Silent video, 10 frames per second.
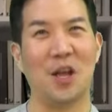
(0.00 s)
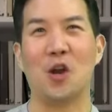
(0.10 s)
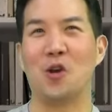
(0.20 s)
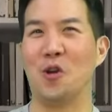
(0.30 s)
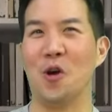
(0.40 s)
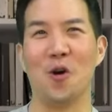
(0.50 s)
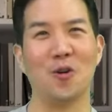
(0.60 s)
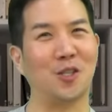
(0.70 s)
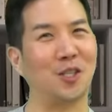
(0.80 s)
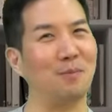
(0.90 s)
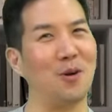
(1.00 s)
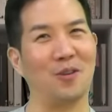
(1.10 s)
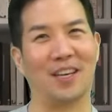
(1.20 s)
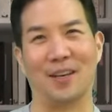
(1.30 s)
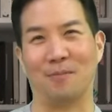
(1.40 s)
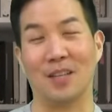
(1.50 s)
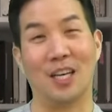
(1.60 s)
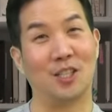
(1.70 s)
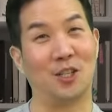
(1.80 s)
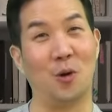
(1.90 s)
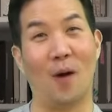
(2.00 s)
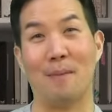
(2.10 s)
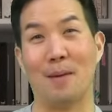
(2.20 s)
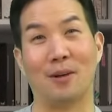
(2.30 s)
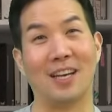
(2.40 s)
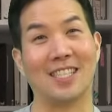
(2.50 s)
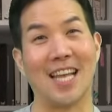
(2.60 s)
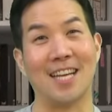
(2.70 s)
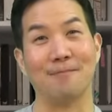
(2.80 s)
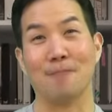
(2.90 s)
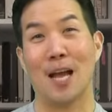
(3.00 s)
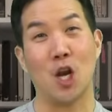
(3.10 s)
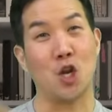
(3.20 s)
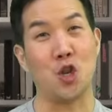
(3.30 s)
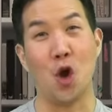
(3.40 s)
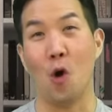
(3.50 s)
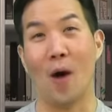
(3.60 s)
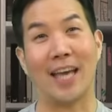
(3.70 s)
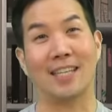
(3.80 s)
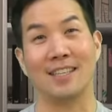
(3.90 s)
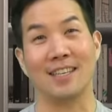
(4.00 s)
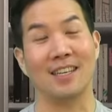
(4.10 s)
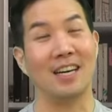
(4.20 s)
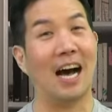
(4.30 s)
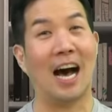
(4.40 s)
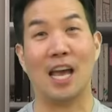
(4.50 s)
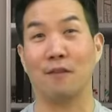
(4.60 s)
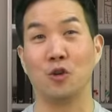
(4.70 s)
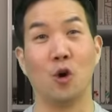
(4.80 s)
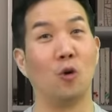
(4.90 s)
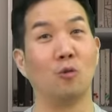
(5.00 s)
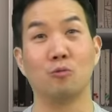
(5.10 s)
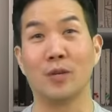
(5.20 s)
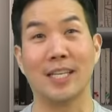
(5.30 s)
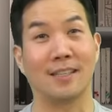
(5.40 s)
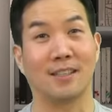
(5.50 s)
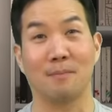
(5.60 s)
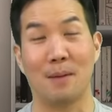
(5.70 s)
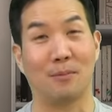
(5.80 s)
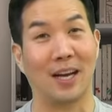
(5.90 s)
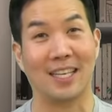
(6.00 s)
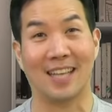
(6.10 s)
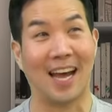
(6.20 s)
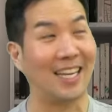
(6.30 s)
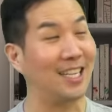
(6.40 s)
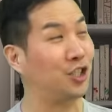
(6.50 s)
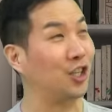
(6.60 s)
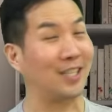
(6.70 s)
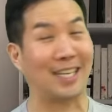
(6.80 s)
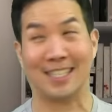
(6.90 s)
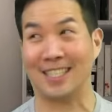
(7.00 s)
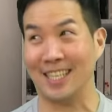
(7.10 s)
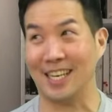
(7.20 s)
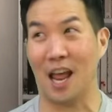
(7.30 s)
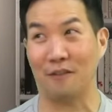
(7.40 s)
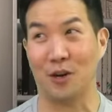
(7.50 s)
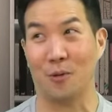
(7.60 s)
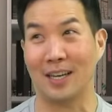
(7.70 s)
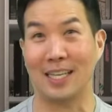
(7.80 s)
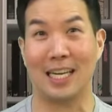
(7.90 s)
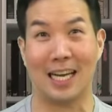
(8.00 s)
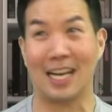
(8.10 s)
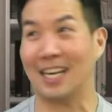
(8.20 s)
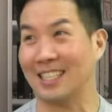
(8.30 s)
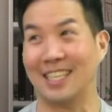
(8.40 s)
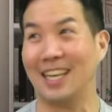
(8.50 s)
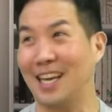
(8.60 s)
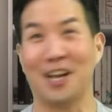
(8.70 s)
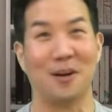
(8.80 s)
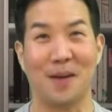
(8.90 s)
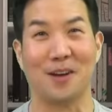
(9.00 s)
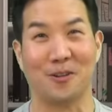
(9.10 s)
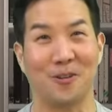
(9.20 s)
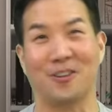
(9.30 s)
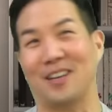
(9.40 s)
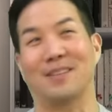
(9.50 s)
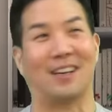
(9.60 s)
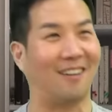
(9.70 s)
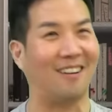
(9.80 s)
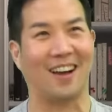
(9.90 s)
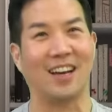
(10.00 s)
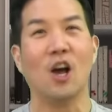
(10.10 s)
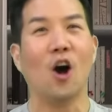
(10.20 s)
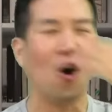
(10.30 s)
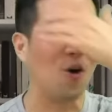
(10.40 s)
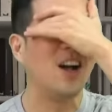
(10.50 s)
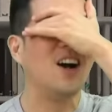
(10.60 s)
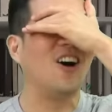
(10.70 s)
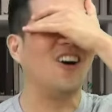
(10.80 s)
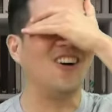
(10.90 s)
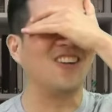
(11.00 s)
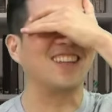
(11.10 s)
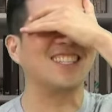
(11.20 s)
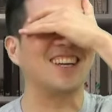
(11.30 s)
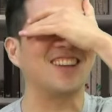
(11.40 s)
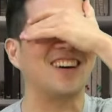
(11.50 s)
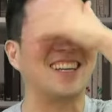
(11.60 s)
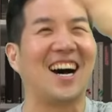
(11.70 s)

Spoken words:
No smoking. Do you know why I memorized that? No idea. I have no reason to memorize that. It's just I see it everywhere. Dilarang merokok. I was like, all right. Oh, there's another one.